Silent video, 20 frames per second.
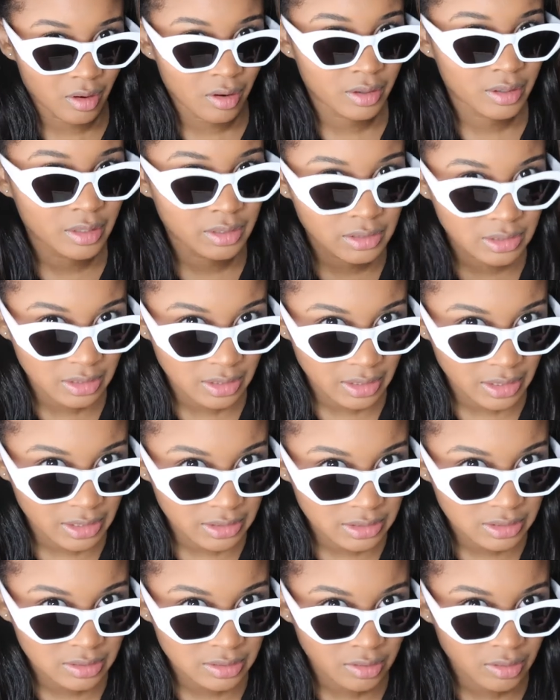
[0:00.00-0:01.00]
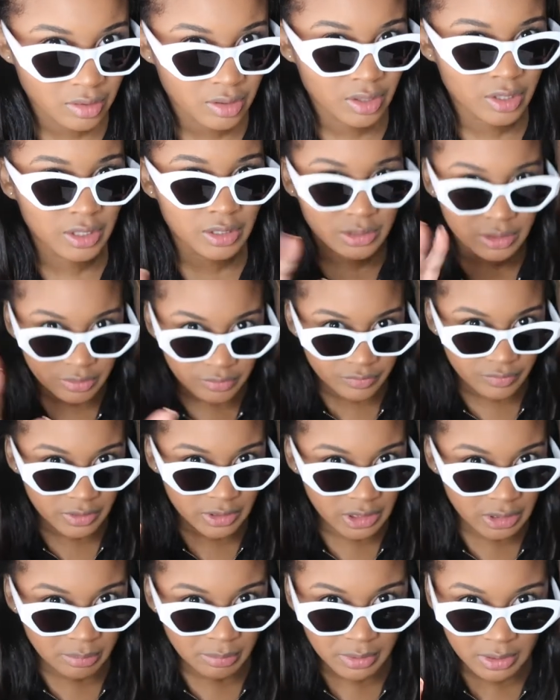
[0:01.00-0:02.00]
all the sunglasses are under
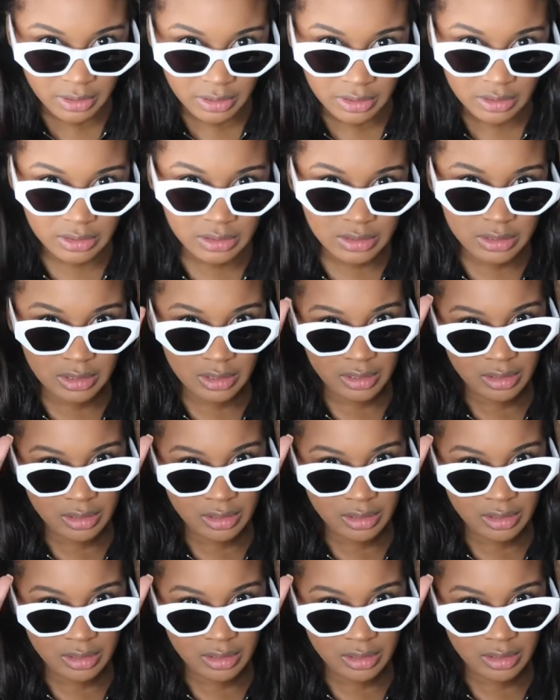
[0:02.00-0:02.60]
50 bucks.